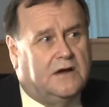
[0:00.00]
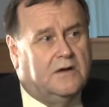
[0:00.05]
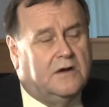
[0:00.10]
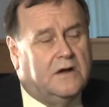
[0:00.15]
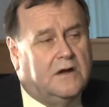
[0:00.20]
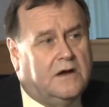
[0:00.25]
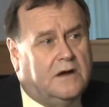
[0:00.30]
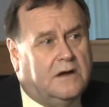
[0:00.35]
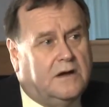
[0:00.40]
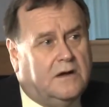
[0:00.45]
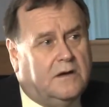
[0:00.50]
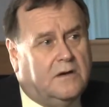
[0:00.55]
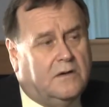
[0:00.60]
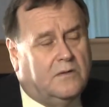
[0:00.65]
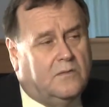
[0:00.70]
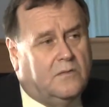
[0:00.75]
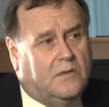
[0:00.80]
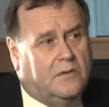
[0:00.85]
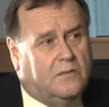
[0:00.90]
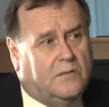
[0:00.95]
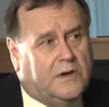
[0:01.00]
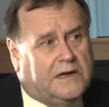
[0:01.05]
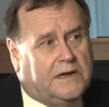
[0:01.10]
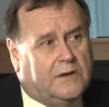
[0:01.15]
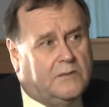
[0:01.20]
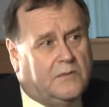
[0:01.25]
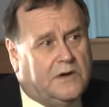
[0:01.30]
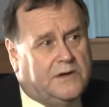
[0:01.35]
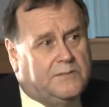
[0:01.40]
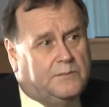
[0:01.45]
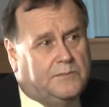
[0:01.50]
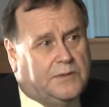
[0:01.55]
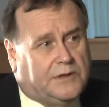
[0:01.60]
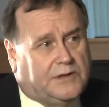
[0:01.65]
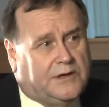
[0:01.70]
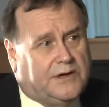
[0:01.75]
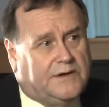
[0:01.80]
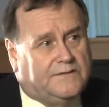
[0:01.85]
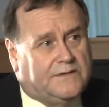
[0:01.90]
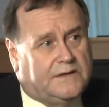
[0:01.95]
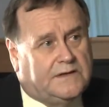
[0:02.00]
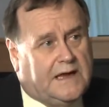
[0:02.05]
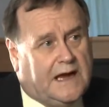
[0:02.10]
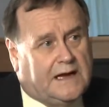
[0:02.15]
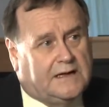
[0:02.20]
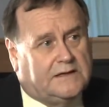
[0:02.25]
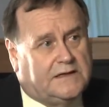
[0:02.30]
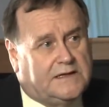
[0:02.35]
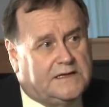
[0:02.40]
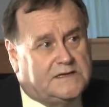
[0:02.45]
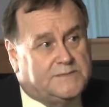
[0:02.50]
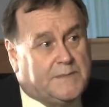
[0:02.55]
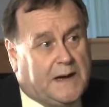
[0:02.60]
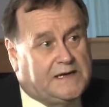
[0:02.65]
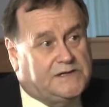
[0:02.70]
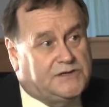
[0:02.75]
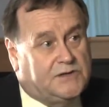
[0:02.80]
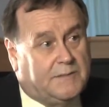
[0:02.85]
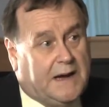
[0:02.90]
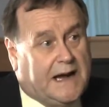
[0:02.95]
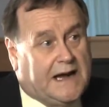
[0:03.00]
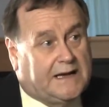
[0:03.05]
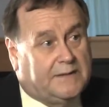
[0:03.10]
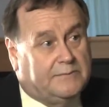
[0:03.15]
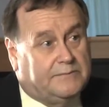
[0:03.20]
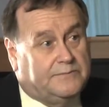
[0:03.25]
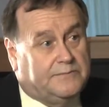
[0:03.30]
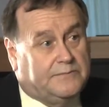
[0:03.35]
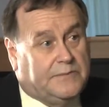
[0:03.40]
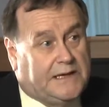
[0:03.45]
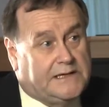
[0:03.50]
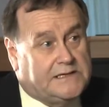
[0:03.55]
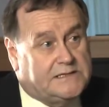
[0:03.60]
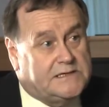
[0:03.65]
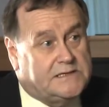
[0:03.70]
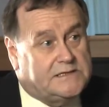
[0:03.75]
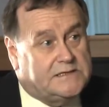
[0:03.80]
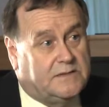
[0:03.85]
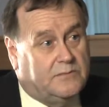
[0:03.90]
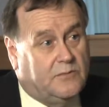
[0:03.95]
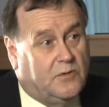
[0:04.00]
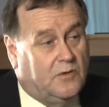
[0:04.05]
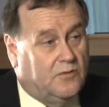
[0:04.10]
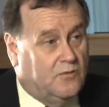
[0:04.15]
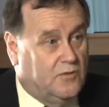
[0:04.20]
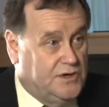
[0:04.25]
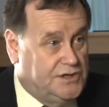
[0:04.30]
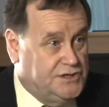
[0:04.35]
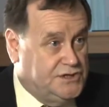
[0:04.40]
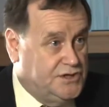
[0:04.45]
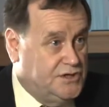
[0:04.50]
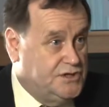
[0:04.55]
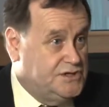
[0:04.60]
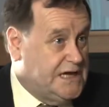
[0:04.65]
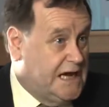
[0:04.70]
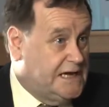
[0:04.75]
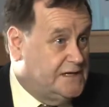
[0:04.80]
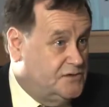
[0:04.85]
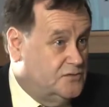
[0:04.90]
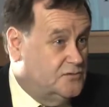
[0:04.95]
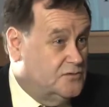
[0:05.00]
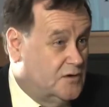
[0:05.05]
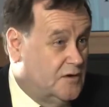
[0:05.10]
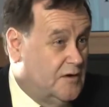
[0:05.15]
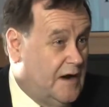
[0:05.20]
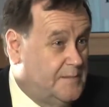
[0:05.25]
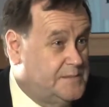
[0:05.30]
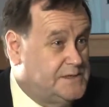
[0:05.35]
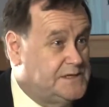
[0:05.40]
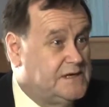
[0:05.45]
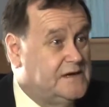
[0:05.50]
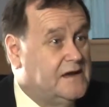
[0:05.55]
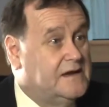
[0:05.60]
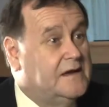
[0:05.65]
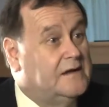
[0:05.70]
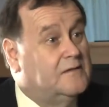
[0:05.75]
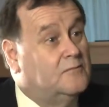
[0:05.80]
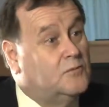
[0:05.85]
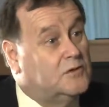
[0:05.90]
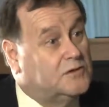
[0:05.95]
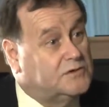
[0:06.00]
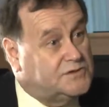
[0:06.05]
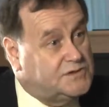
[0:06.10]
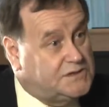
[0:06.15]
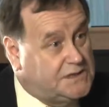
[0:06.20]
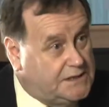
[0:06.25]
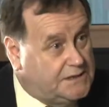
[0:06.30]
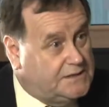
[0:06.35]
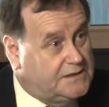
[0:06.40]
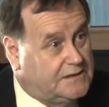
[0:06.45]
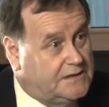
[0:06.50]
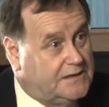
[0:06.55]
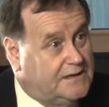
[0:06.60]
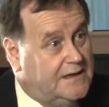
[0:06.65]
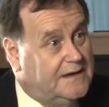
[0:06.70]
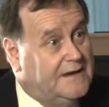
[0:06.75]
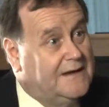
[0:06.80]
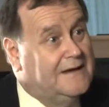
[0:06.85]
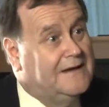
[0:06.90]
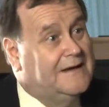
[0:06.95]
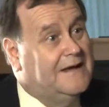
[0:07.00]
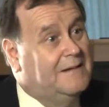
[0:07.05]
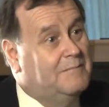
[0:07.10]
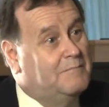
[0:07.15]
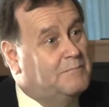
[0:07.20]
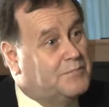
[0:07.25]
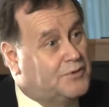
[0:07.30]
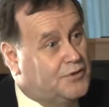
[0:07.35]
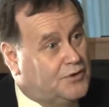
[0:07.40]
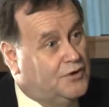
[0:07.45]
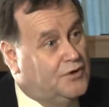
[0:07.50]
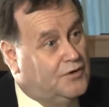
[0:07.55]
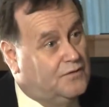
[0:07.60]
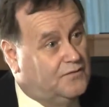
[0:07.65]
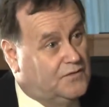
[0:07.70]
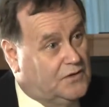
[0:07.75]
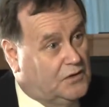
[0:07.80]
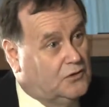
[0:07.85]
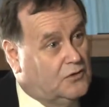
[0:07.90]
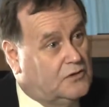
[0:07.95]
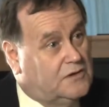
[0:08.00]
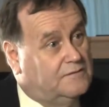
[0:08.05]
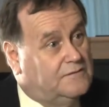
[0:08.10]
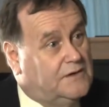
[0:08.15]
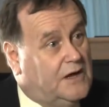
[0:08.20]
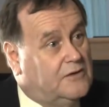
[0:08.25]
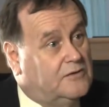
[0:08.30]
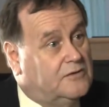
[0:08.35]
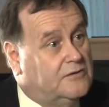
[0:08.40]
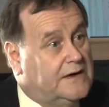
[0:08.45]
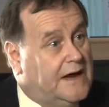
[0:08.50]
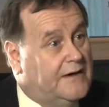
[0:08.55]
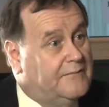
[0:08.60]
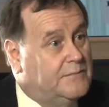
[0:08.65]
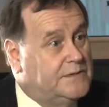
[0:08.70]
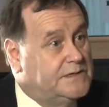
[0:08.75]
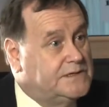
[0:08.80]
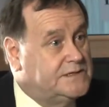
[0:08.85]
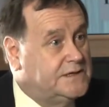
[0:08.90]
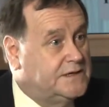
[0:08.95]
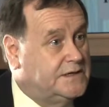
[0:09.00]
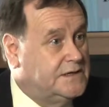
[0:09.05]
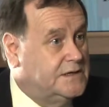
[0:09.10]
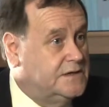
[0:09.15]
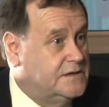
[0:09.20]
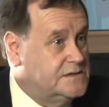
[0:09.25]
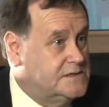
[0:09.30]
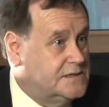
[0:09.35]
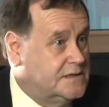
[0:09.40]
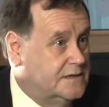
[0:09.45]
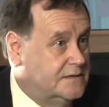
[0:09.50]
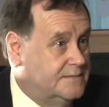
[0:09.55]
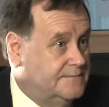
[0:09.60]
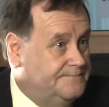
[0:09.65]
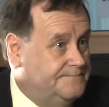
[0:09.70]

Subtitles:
So we believe that the Uglii spatial marketplace system will reduce actual corruption, and it will certainly improve the look of local governments that are using it.